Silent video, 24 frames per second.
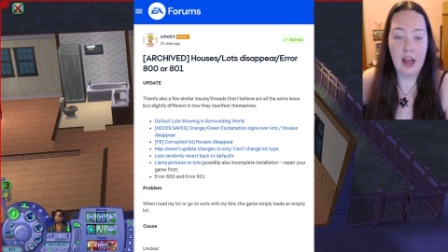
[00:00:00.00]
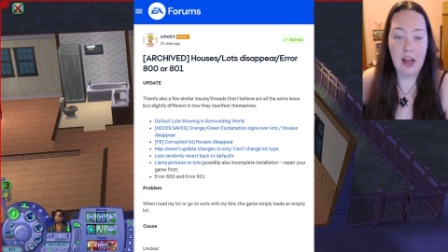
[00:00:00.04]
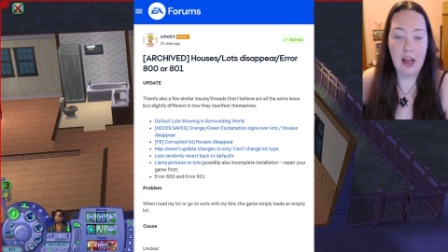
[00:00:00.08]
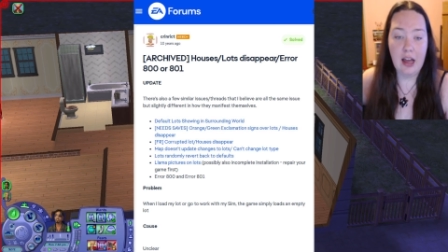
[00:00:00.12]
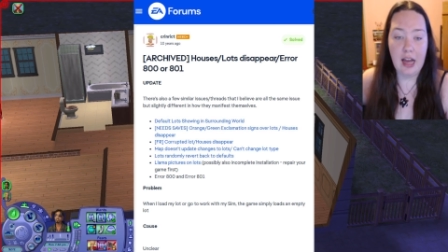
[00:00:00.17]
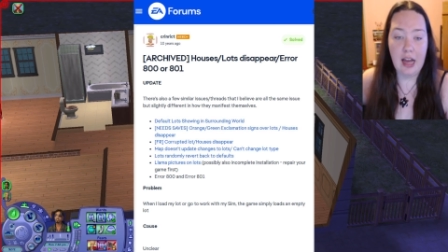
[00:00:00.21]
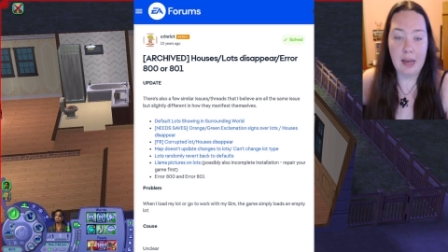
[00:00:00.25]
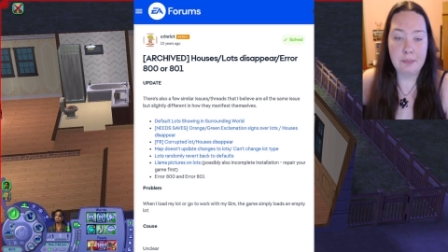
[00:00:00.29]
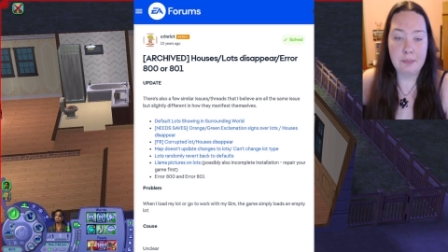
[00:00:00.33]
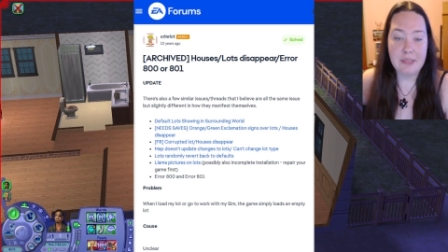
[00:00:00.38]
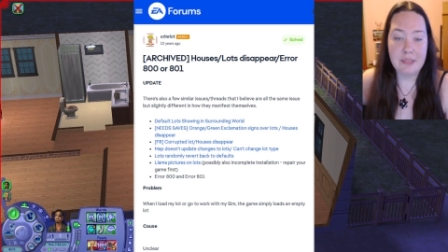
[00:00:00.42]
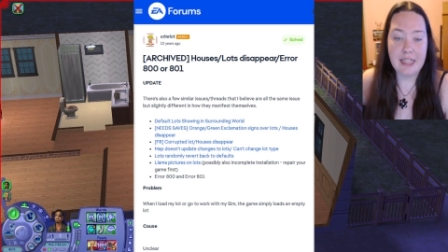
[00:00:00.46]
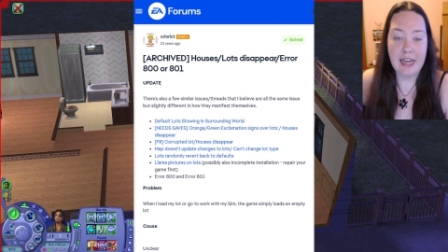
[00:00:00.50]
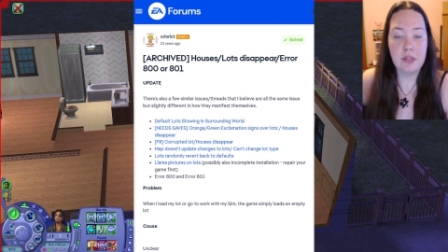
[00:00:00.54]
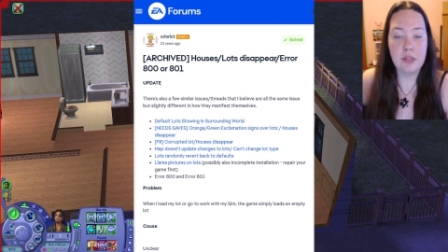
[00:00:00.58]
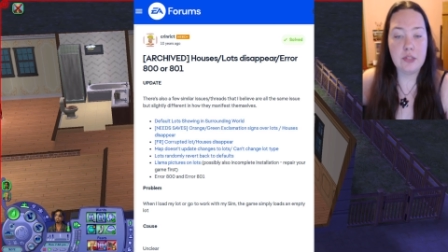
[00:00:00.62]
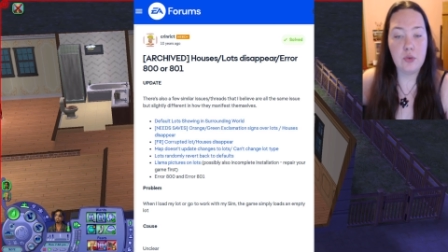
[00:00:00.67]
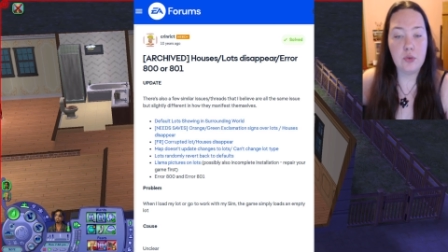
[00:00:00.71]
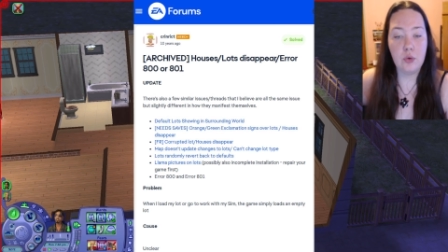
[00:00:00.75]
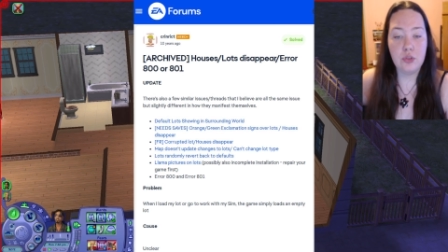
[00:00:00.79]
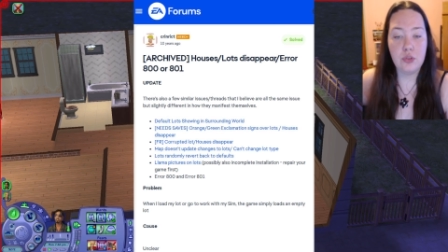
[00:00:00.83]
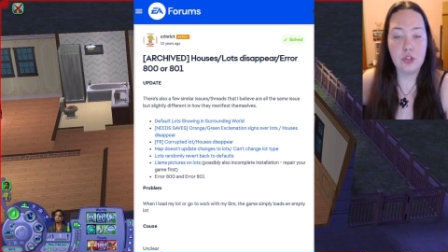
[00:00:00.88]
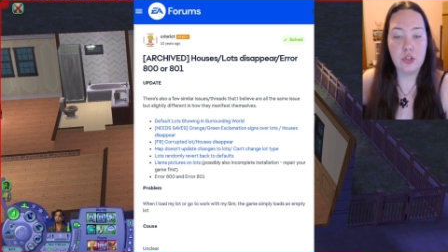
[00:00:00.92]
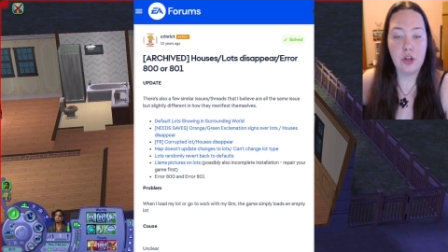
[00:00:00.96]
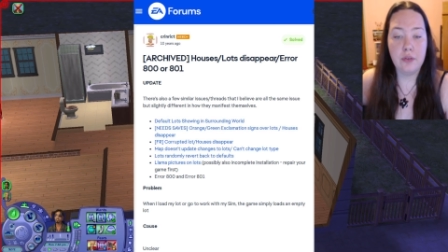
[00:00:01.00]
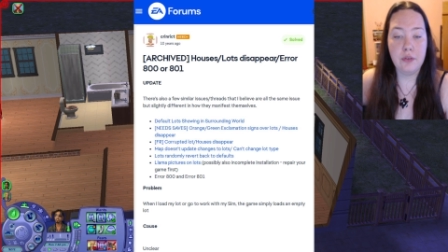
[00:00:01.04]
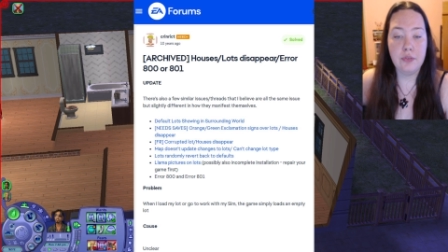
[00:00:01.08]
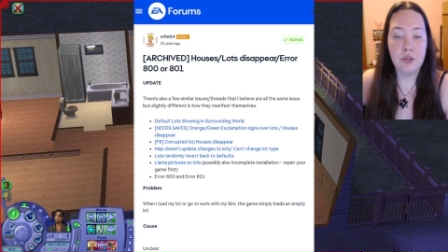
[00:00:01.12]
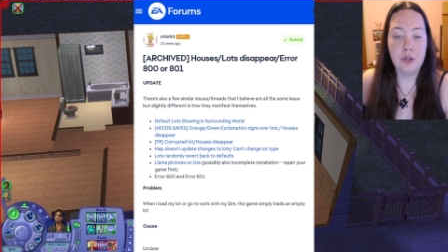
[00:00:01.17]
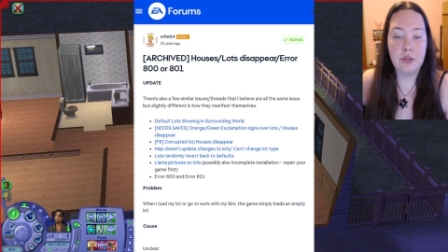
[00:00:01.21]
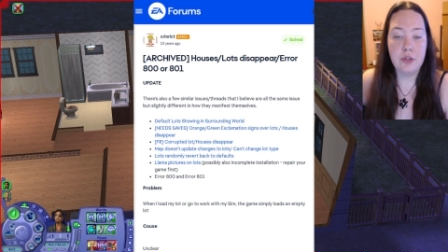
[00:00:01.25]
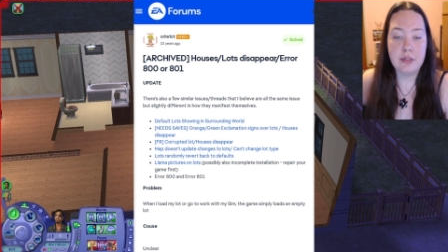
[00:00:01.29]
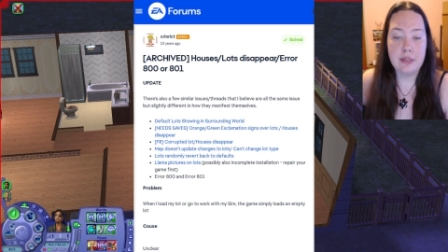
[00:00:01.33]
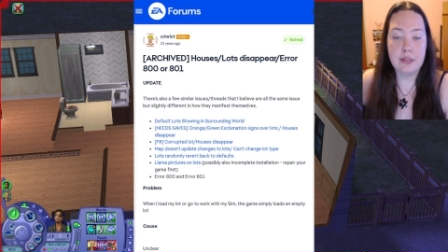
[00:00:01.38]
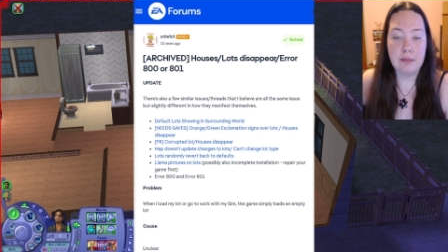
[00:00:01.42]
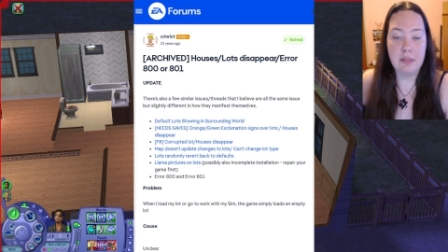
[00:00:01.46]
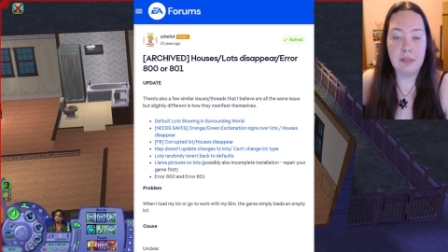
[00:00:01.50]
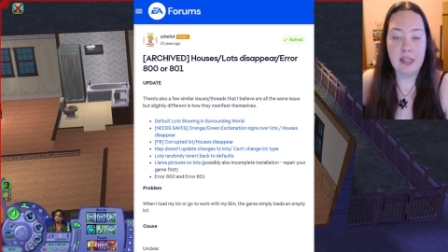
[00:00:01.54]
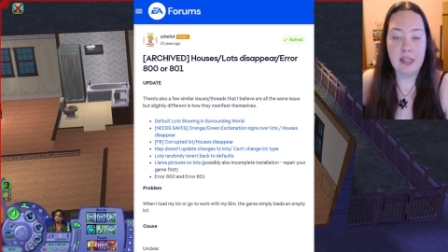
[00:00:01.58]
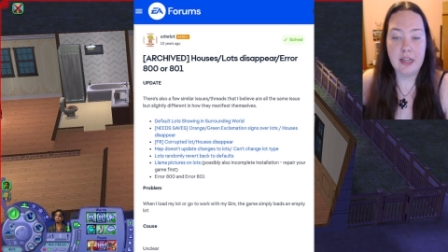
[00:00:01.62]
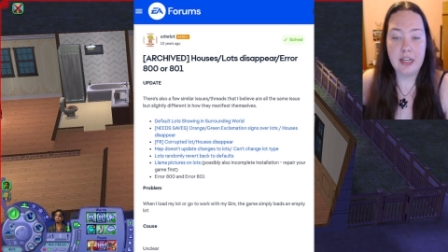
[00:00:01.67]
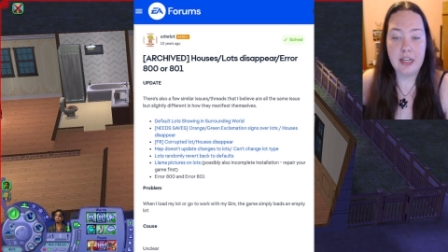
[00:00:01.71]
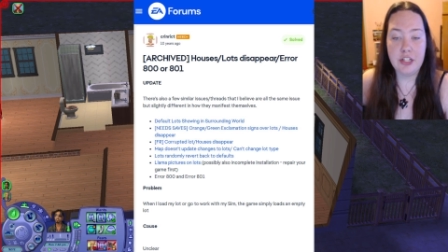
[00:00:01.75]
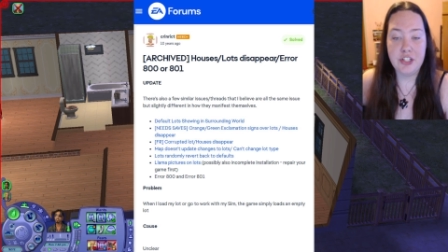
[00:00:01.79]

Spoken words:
Updates, also a few similar